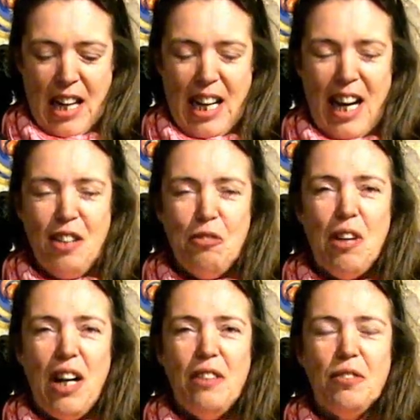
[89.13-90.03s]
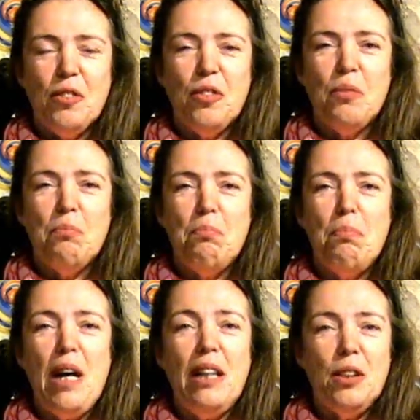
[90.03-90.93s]
and I arrived from
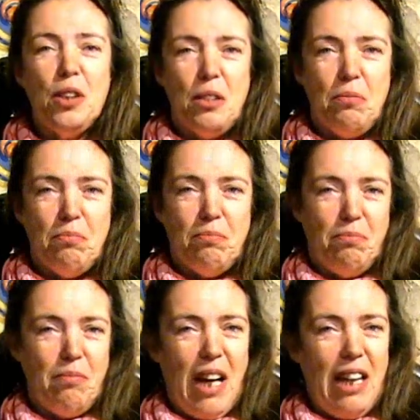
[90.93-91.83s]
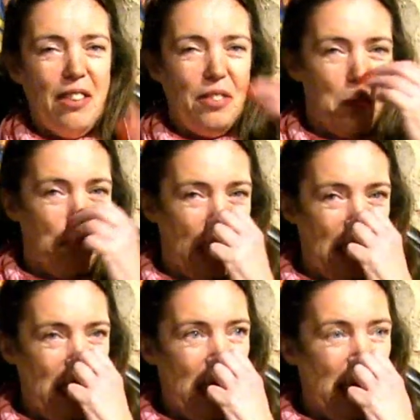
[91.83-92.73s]
Belgium. I lived in
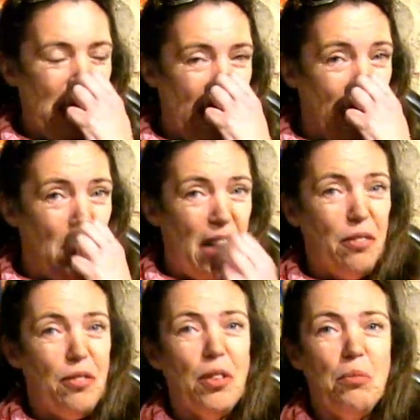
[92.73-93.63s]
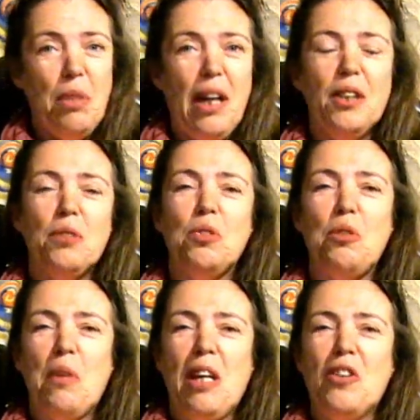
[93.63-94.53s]
Brussels. I arrived from Belgium
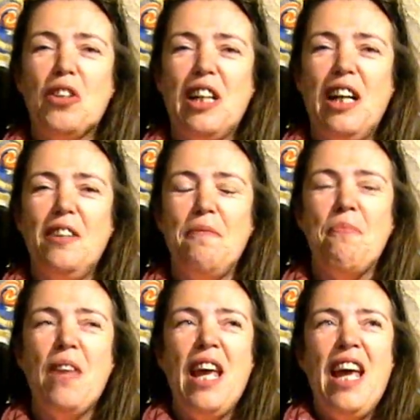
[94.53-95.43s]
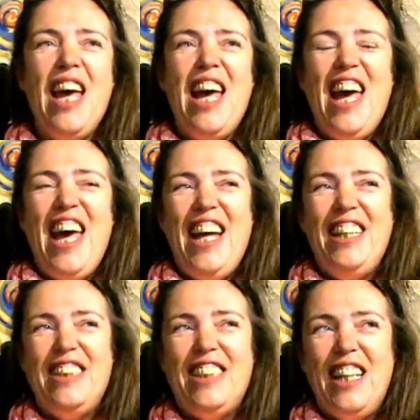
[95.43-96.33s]
to Mallorca.
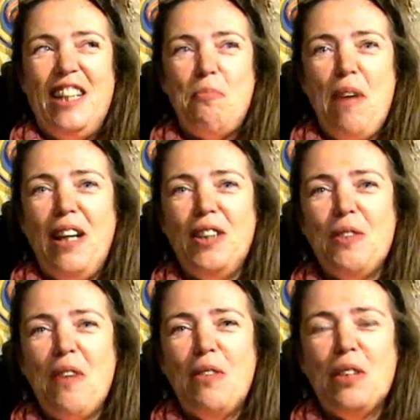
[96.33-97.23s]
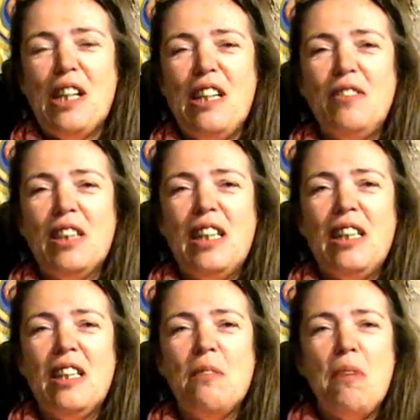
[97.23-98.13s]
And in Belgium, I was living
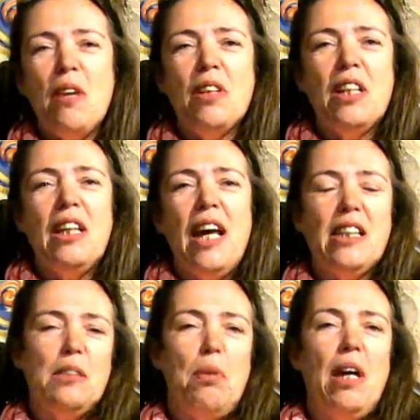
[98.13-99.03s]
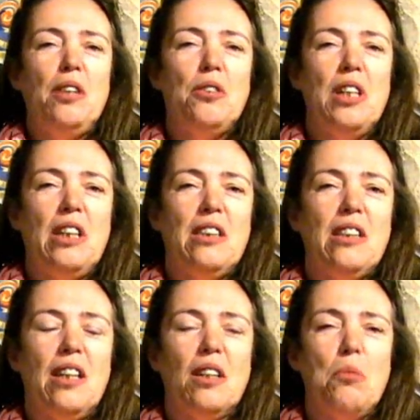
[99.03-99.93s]
in the American
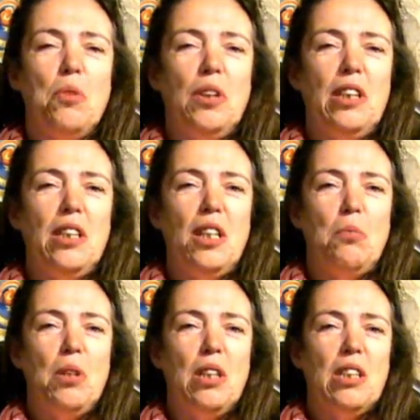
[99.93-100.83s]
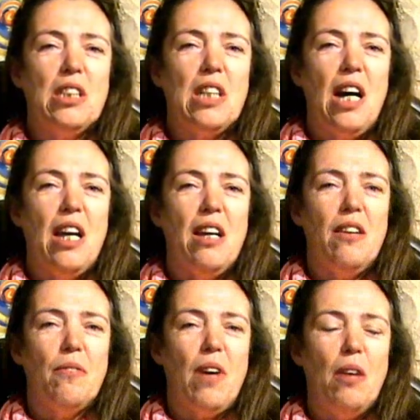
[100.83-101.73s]
expatriate community because
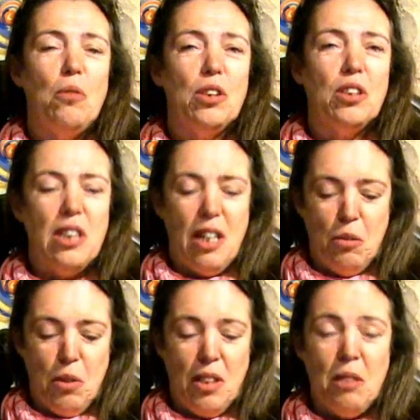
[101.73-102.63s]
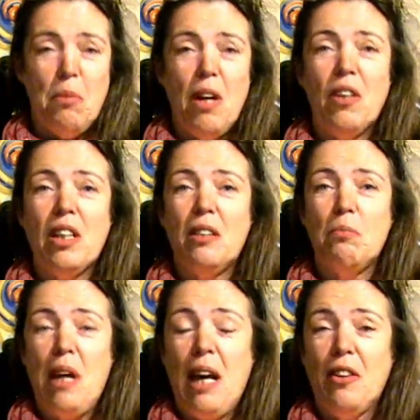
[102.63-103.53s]
I was together with an
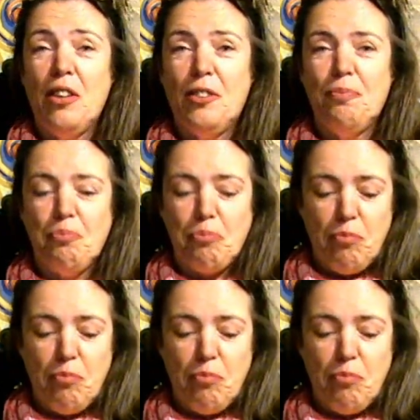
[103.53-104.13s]
American banker.